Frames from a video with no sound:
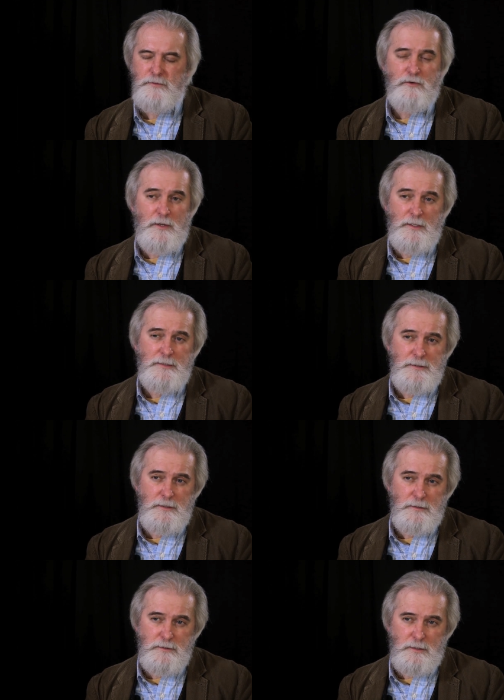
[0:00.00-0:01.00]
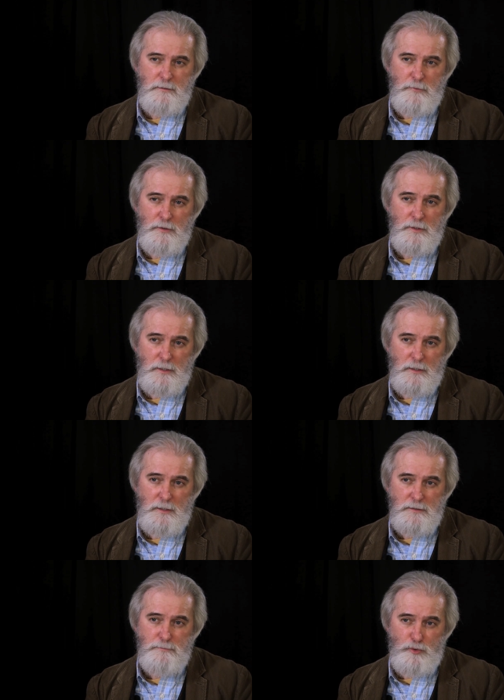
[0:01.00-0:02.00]
of the great ideas that America
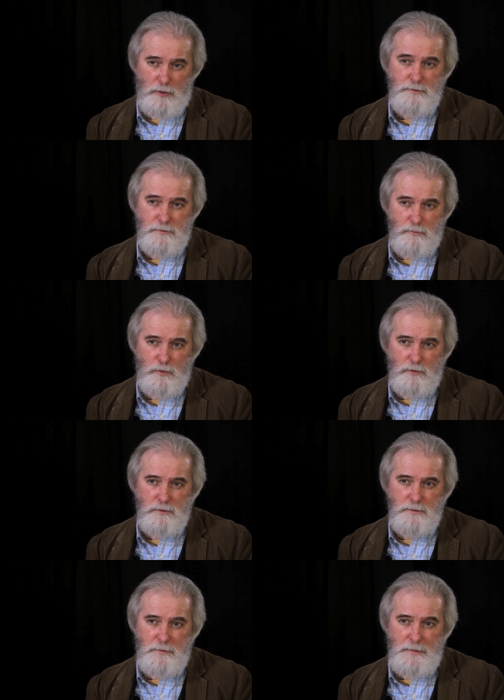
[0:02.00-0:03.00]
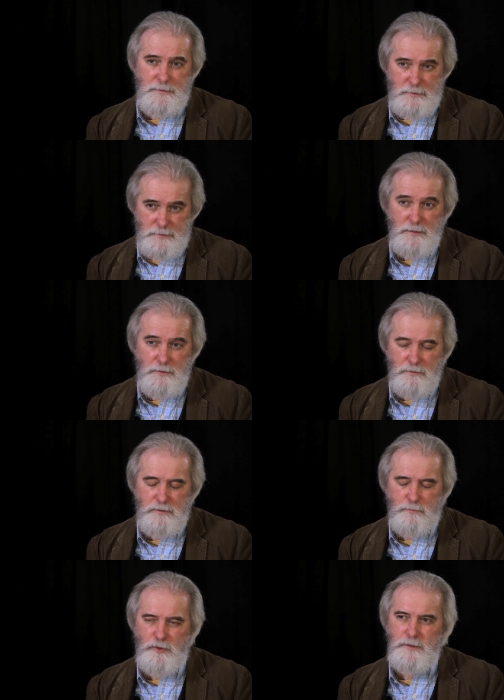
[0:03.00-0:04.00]
has brought to the world and continues
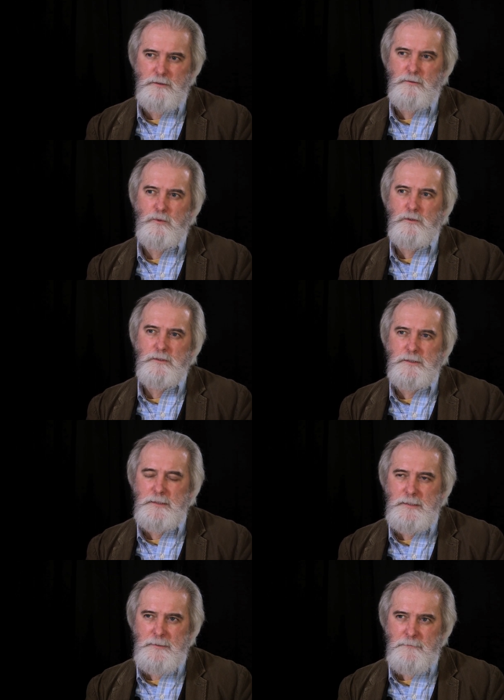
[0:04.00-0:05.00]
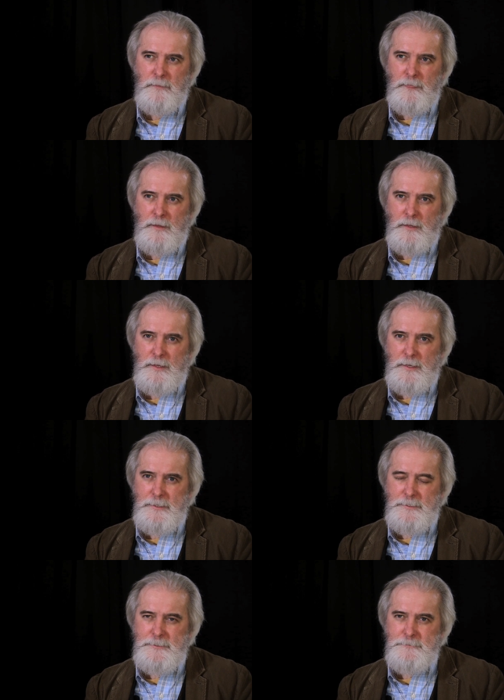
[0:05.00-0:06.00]
to bring to the world,
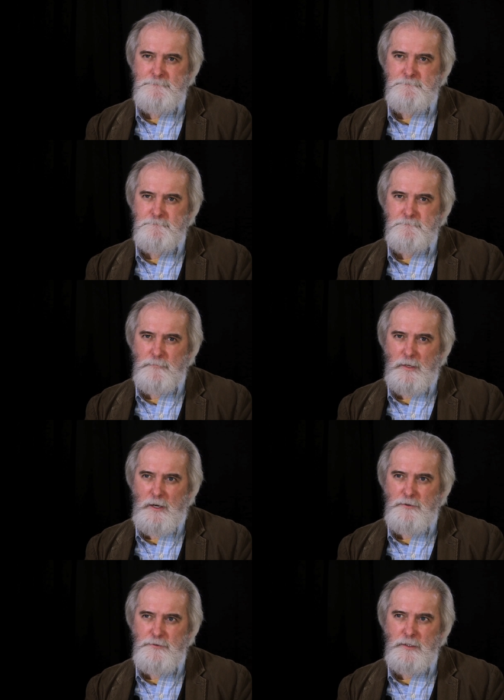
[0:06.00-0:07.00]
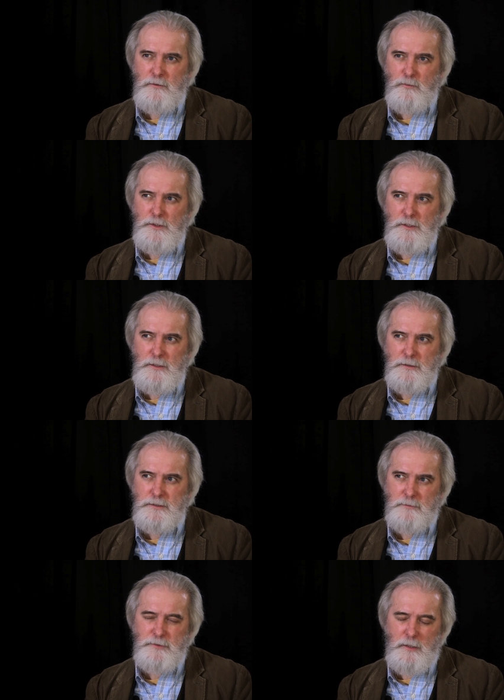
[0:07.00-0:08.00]
I think we
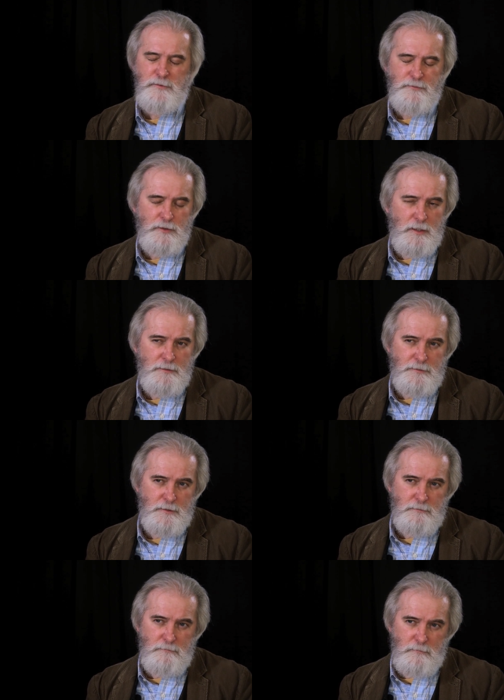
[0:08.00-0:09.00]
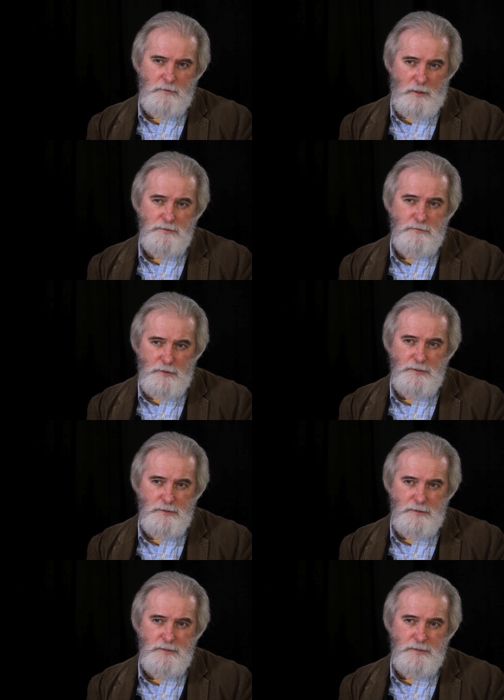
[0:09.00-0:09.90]
sometimes forget that conservation